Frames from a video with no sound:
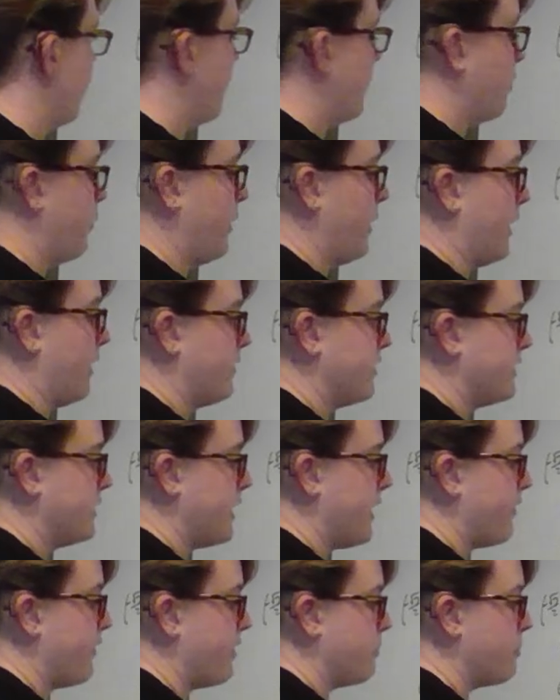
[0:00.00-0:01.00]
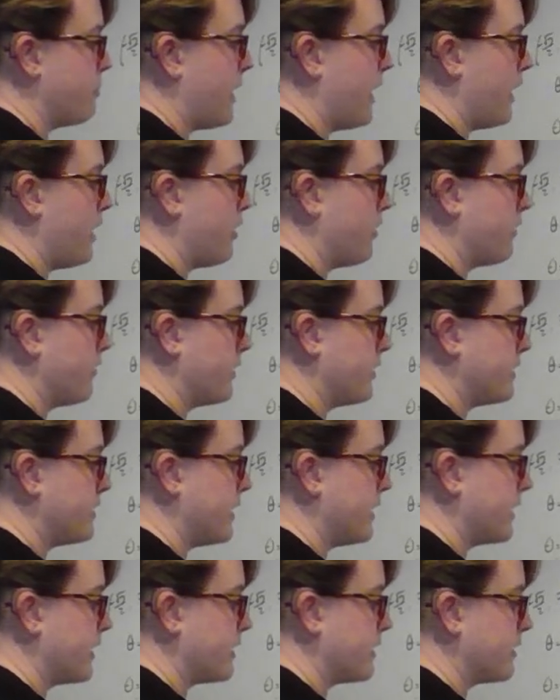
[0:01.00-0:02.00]
we have 7 pi over
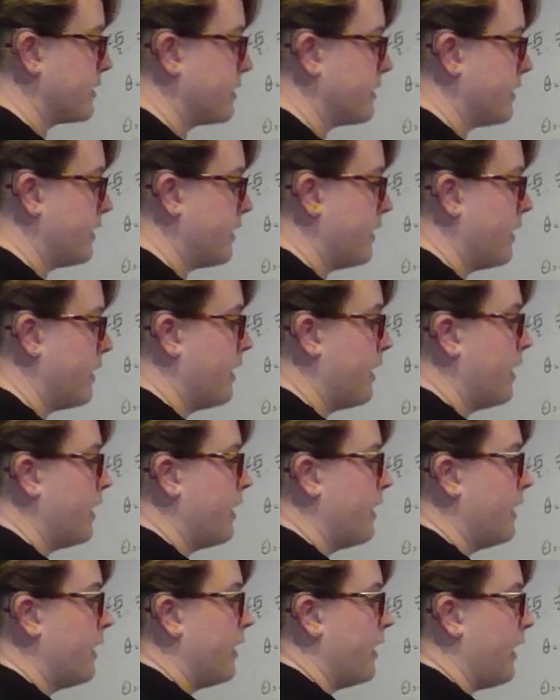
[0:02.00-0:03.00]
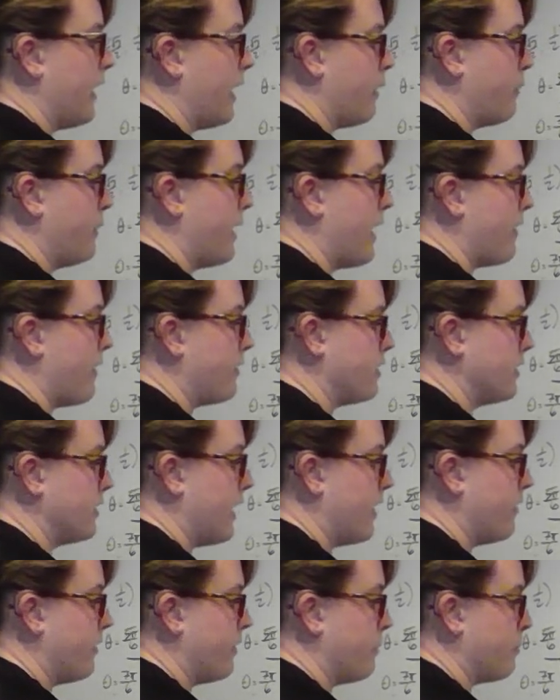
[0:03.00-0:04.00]
6, and we have
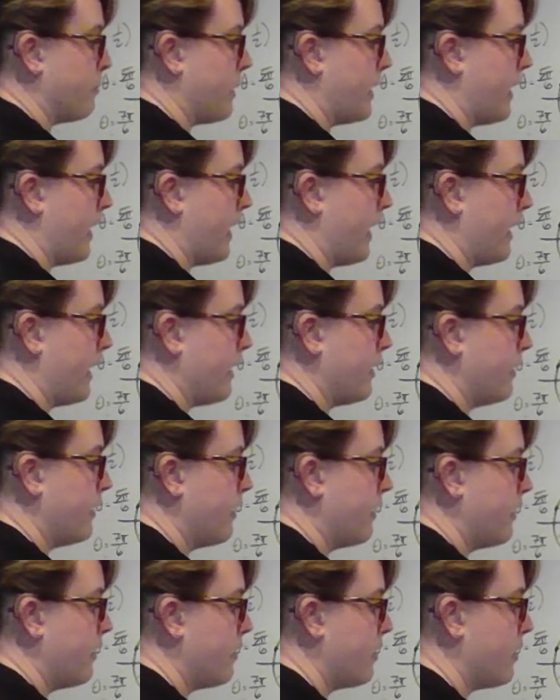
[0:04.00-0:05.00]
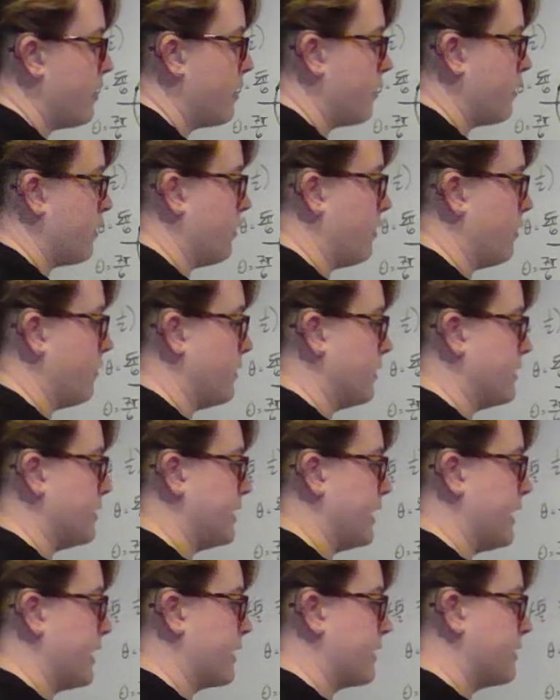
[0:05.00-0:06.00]
11 pi over
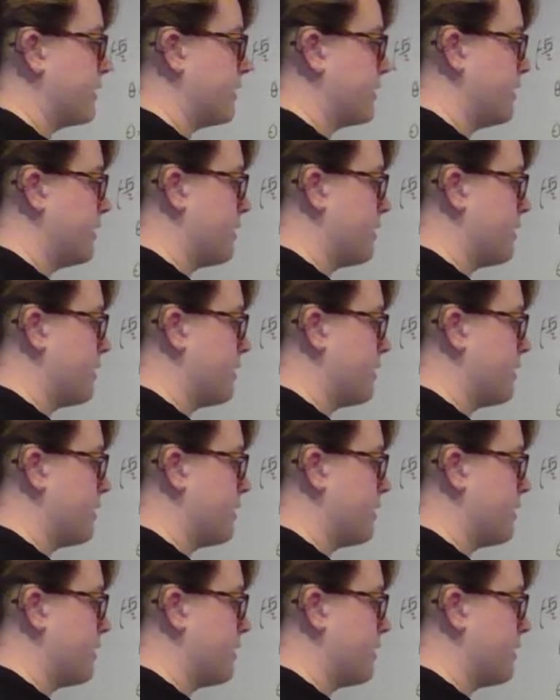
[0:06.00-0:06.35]
6.